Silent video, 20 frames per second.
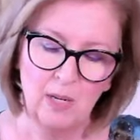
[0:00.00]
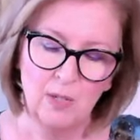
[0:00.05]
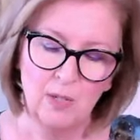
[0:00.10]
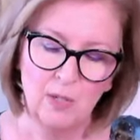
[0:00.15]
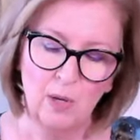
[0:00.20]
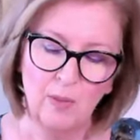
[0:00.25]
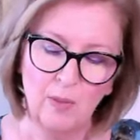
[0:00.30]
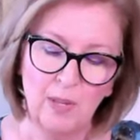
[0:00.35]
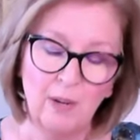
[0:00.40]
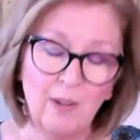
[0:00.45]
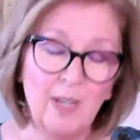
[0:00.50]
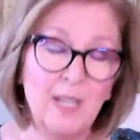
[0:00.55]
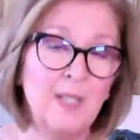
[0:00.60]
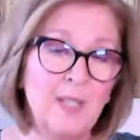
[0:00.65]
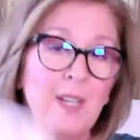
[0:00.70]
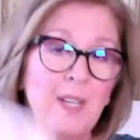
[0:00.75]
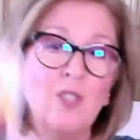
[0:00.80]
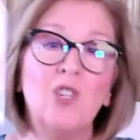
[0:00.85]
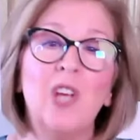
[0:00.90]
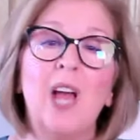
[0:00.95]
So there
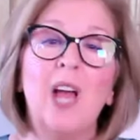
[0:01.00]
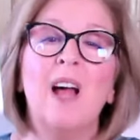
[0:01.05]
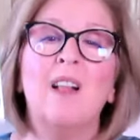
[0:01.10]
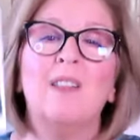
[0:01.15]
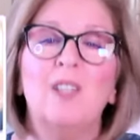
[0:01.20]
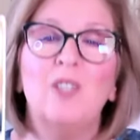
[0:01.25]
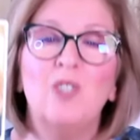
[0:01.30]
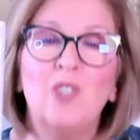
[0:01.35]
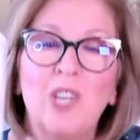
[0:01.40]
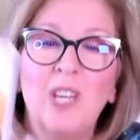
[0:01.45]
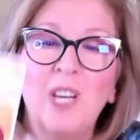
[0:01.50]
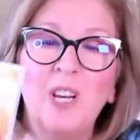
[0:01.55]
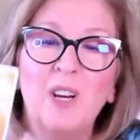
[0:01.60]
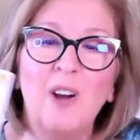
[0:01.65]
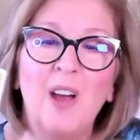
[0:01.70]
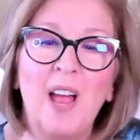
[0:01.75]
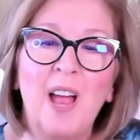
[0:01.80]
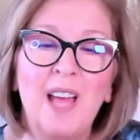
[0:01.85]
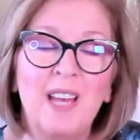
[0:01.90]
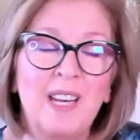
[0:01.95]
is a challenge
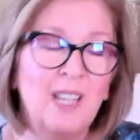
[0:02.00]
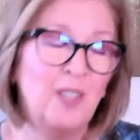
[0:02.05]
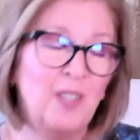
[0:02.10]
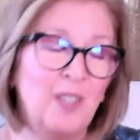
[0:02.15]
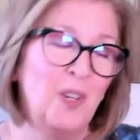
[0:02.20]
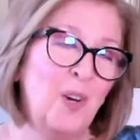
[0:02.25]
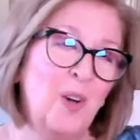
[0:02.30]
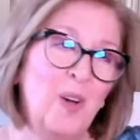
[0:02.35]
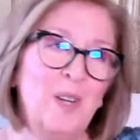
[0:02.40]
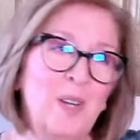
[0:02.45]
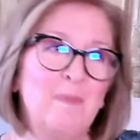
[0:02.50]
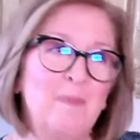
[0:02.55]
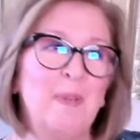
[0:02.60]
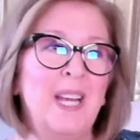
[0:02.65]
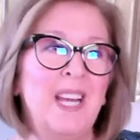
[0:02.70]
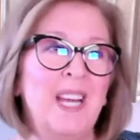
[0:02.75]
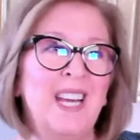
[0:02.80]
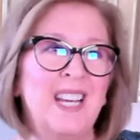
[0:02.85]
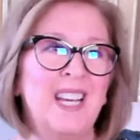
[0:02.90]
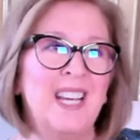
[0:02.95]
here, and it could
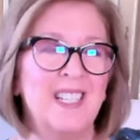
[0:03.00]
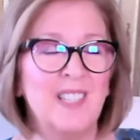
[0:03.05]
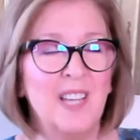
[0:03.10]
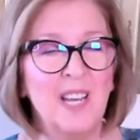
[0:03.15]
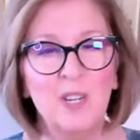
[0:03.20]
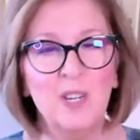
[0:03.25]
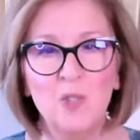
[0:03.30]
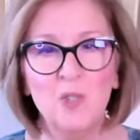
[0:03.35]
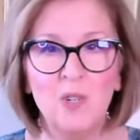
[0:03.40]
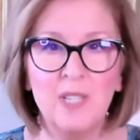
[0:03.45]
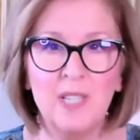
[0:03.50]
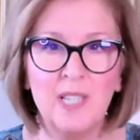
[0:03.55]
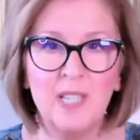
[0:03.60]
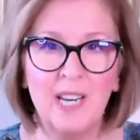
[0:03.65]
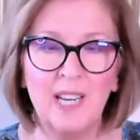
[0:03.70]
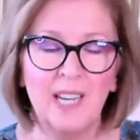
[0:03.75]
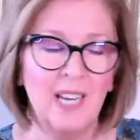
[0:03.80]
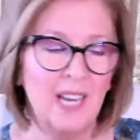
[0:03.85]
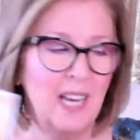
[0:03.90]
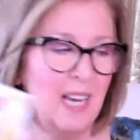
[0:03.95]
be, it's
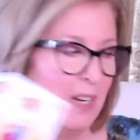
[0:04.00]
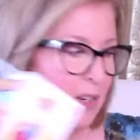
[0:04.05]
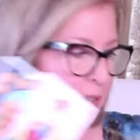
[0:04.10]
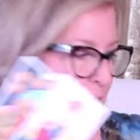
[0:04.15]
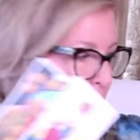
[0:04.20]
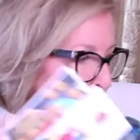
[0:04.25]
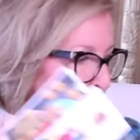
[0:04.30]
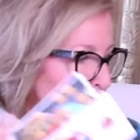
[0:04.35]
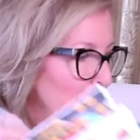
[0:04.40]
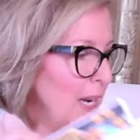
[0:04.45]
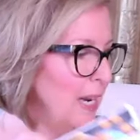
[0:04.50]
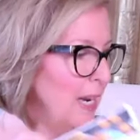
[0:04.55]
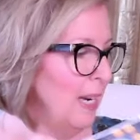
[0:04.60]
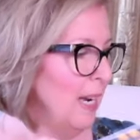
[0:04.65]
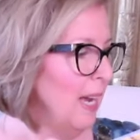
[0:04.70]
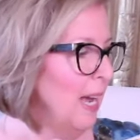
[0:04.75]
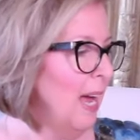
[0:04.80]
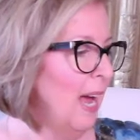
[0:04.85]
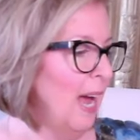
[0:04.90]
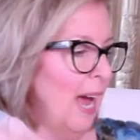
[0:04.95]
interesting, it, it could
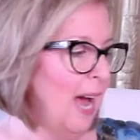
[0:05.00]
be,